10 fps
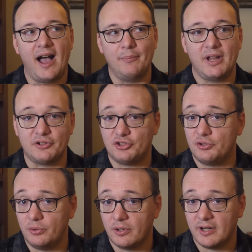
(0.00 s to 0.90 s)
I'm not
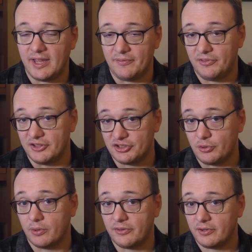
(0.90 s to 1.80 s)
sure if the
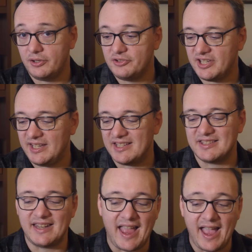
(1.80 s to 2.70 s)
score they're using
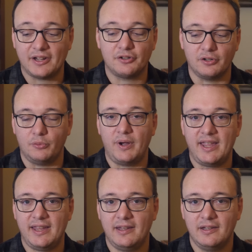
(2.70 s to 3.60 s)
is an accurate
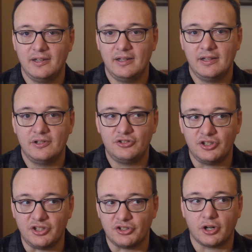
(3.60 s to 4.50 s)
way
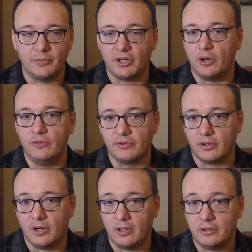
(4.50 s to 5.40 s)
to determine
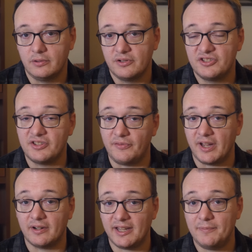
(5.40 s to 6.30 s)
overall
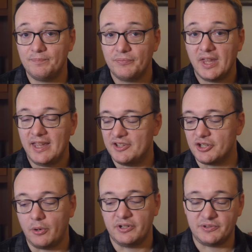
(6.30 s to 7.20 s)
severity.
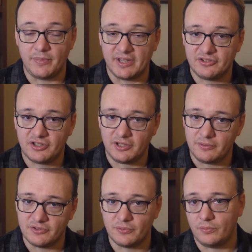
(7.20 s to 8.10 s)
It's always best to
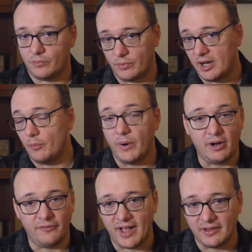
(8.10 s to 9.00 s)
use a
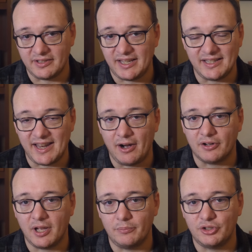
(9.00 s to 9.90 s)
well validated
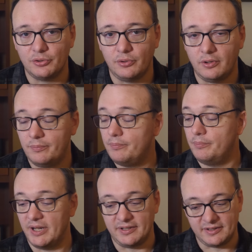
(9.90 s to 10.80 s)
outcome tool.
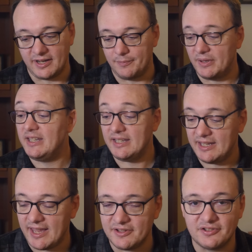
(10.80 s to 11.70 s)
But um, in
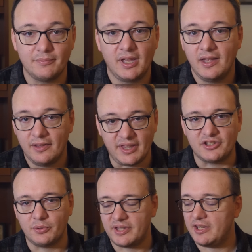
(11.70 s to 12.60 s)
any case,
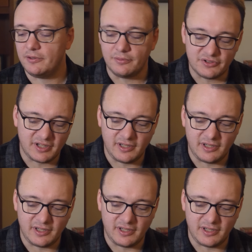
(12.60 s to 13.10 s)
that's what they used.